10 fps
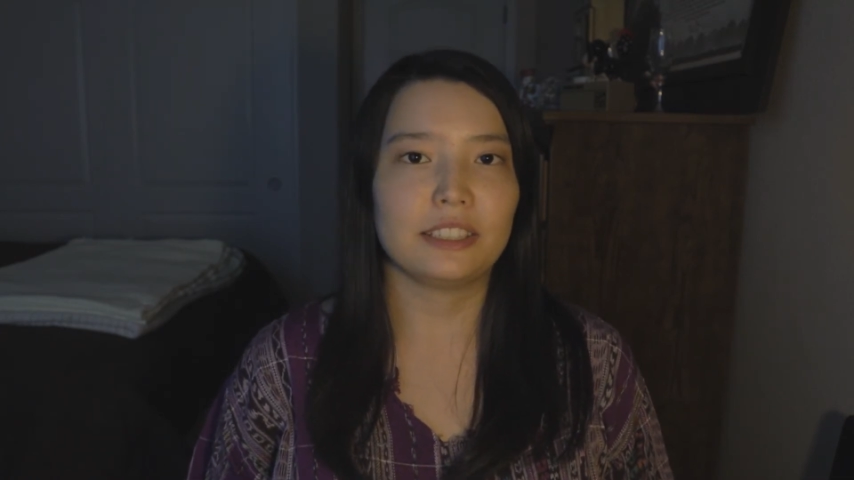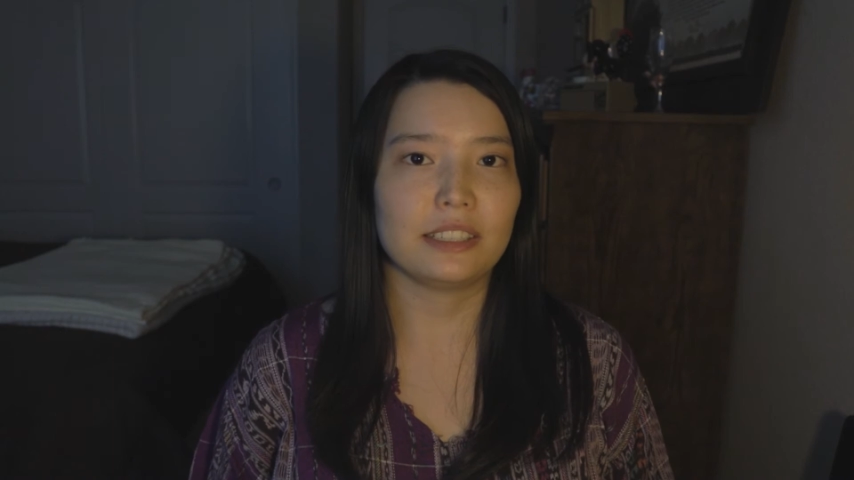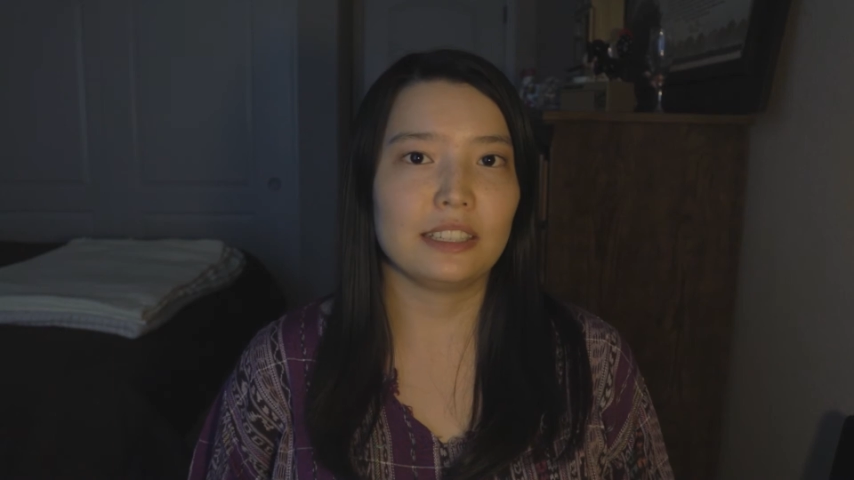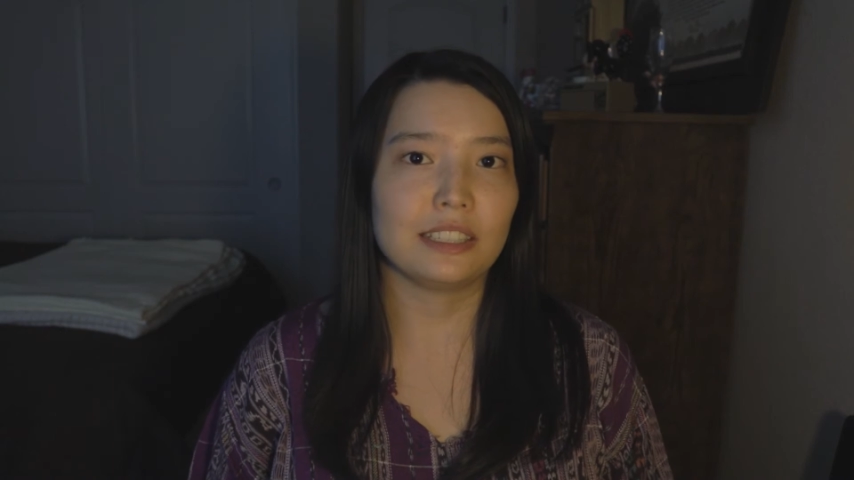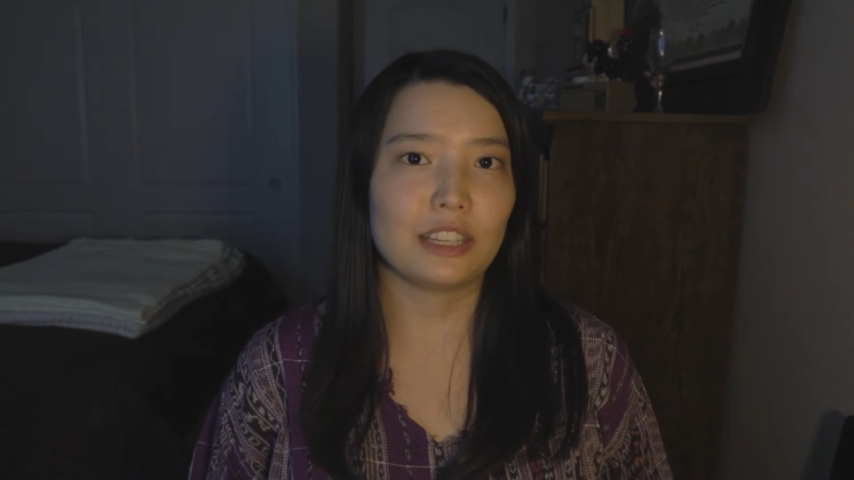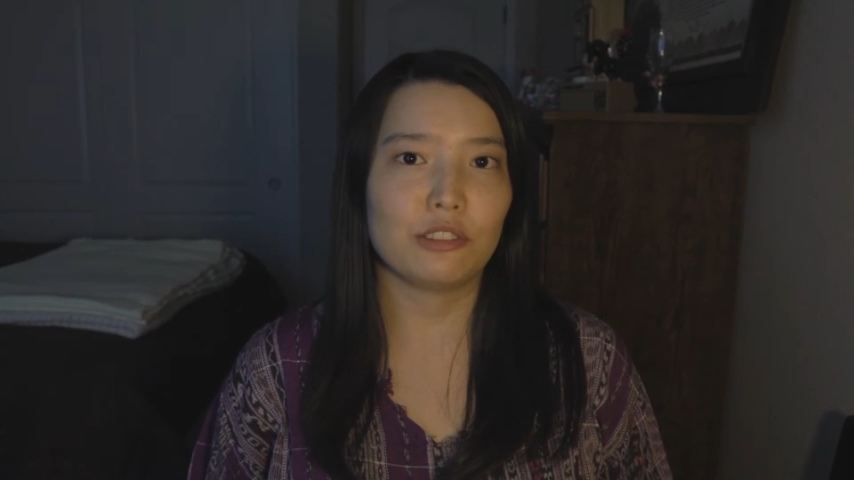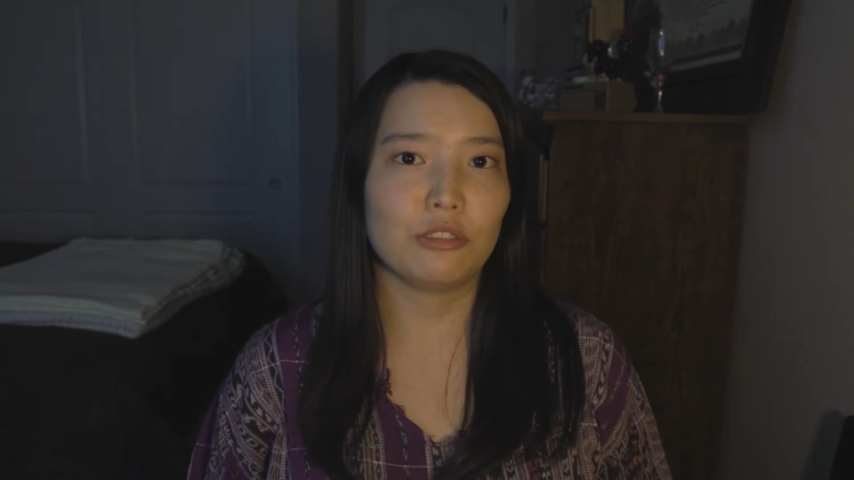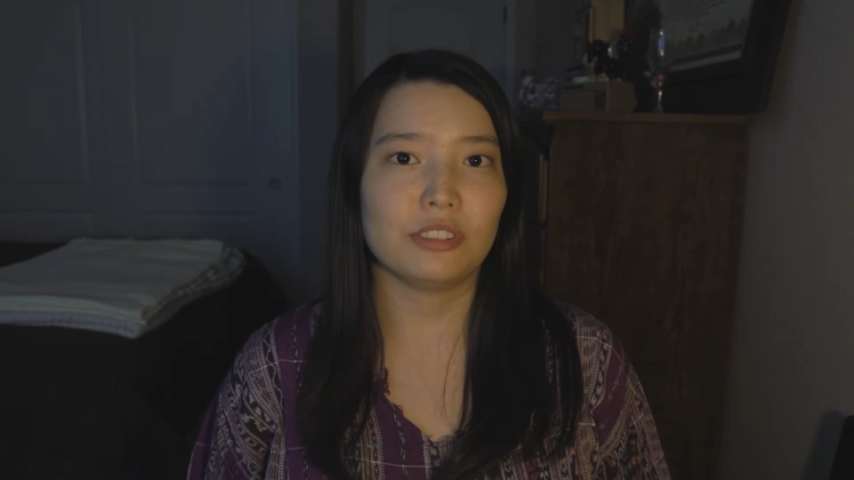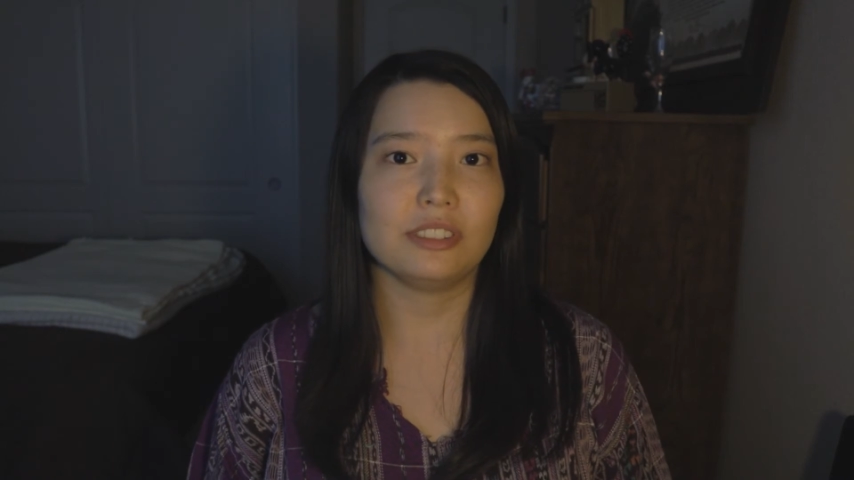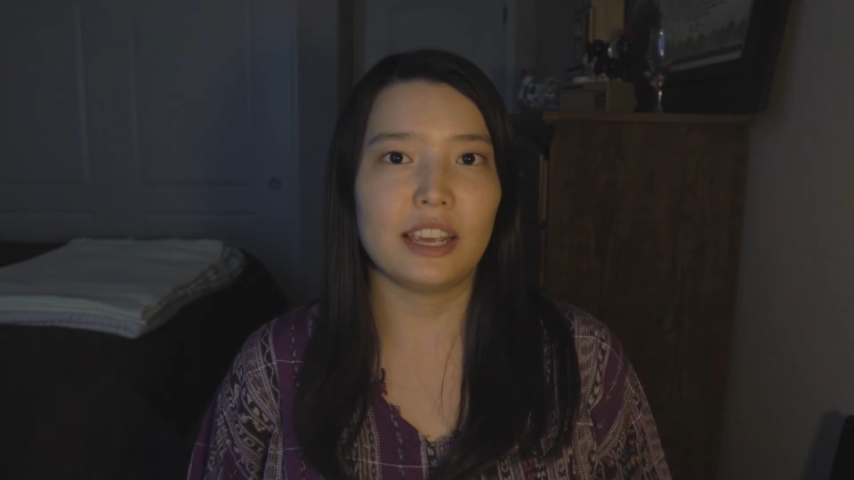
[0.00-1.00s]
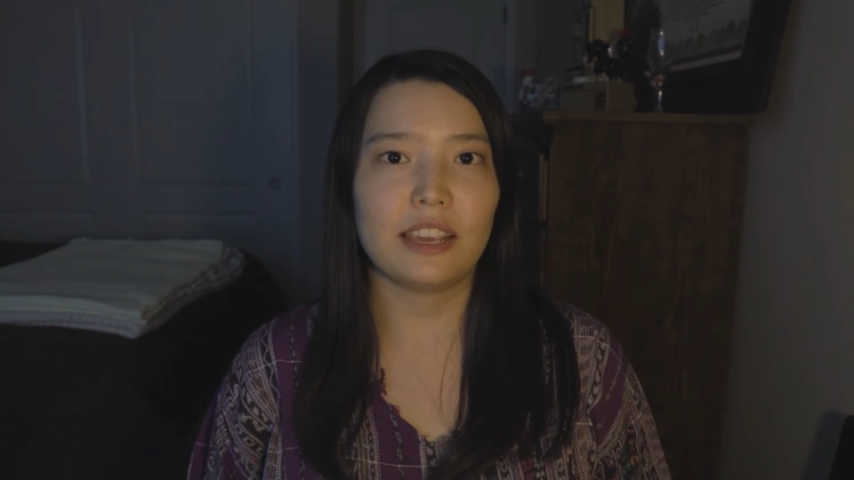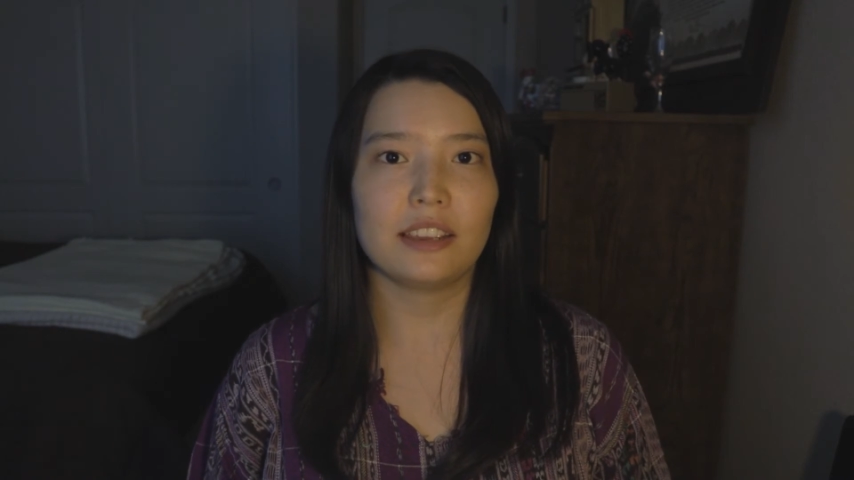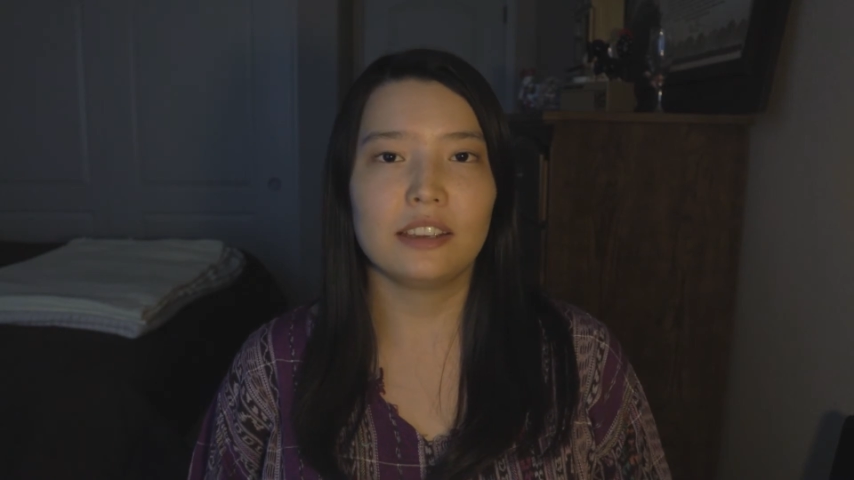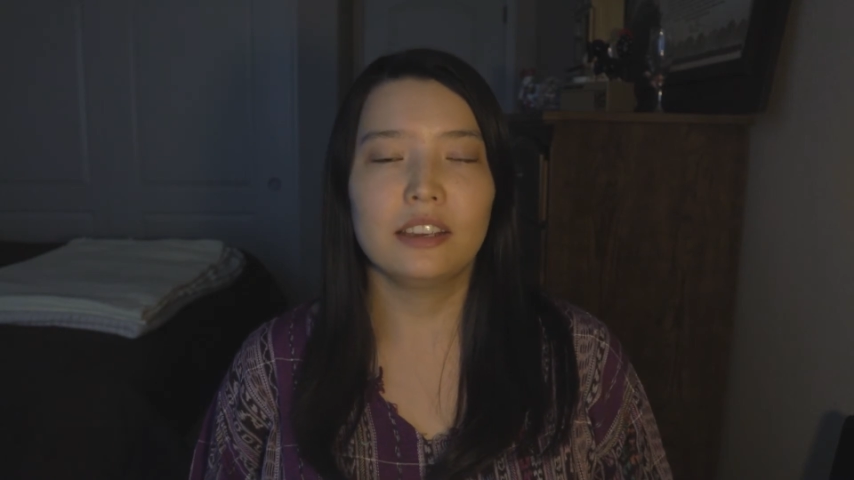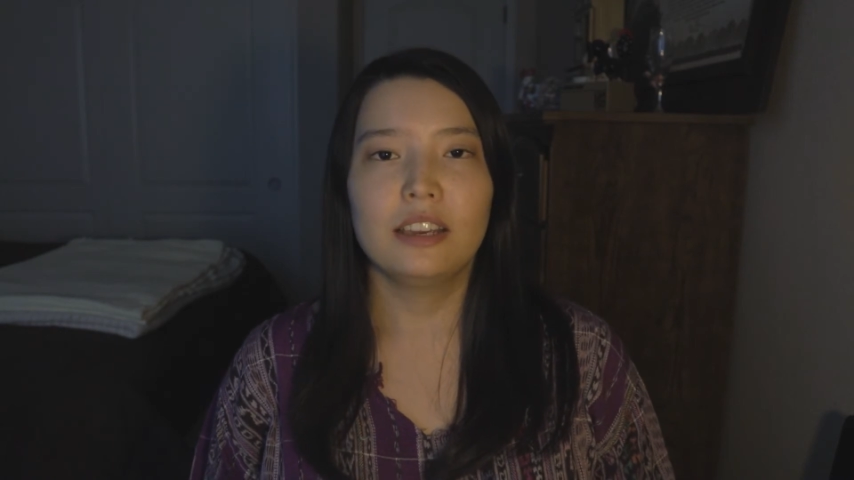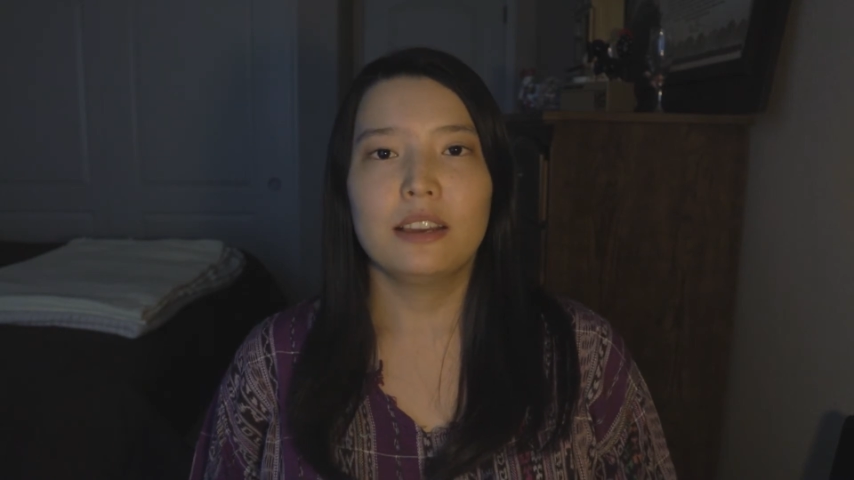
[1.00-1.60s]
get through the day.